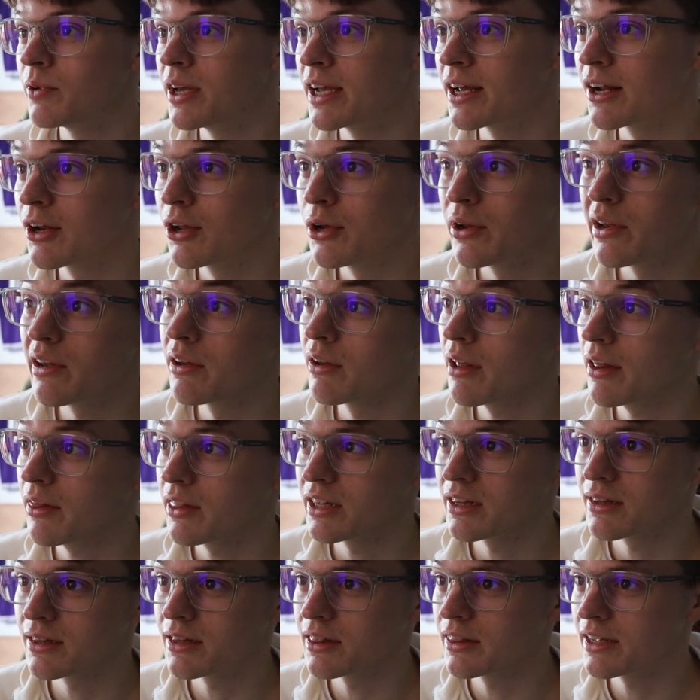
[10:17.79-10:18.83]
including like
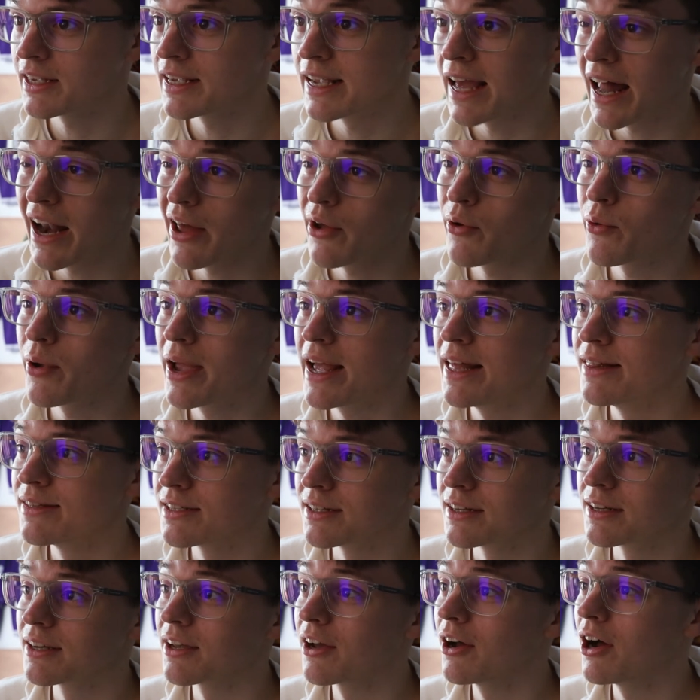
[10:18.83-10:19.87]
the yellow
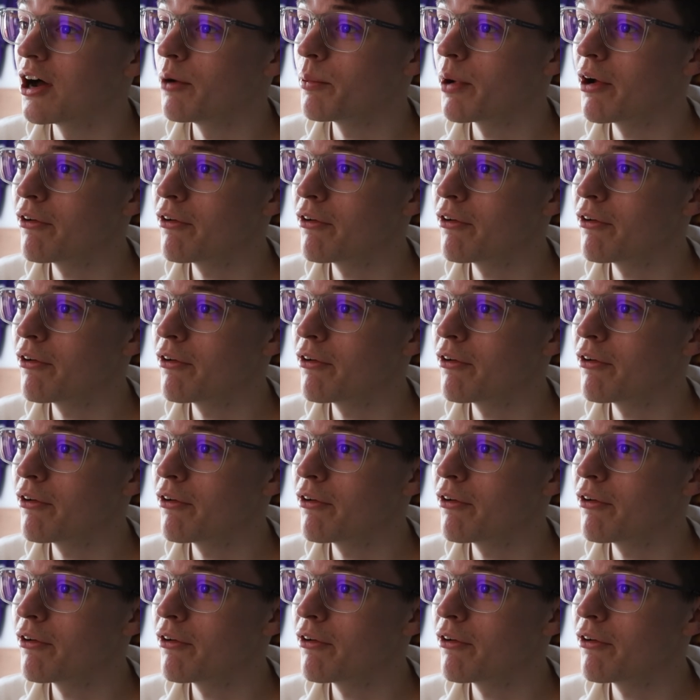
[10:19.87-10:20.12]
into the car.